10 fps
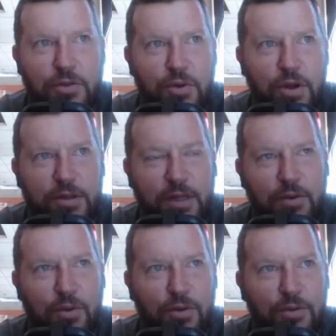throughout that
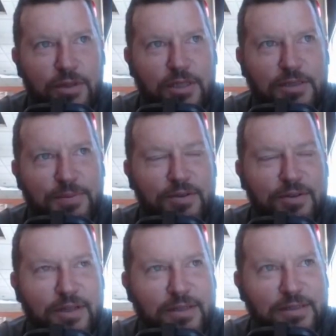whole
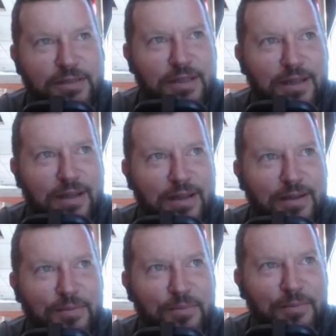experience,
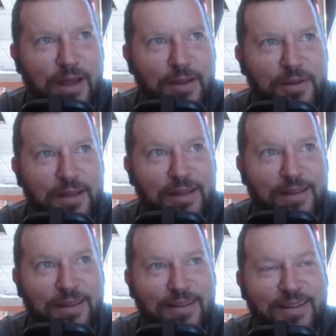I
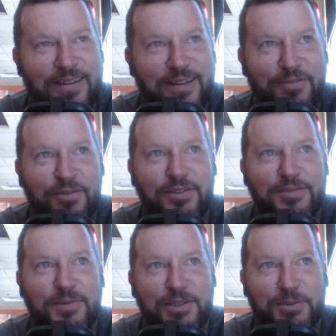mean, the
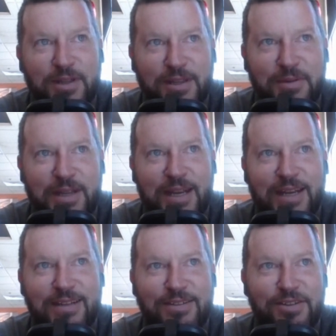difference between the
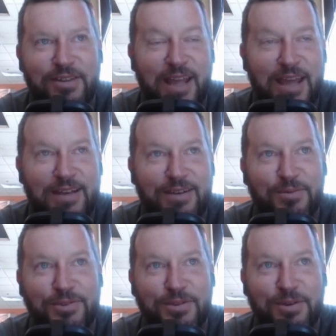beginning to the end
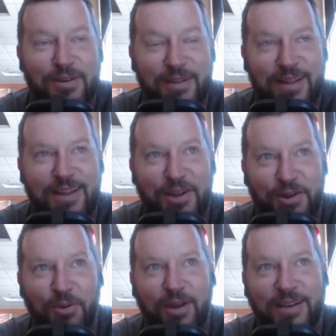was like
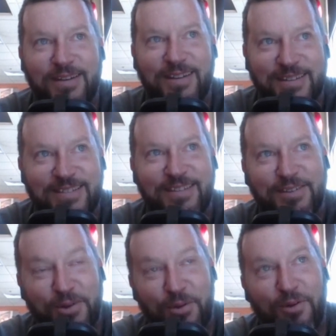quite
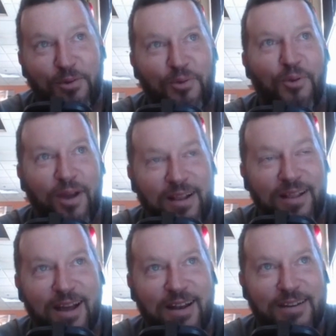a
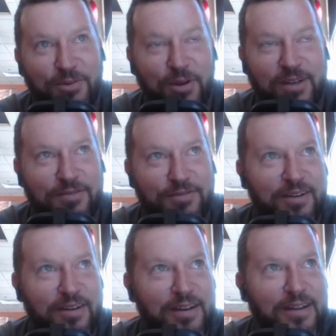lot, quite different,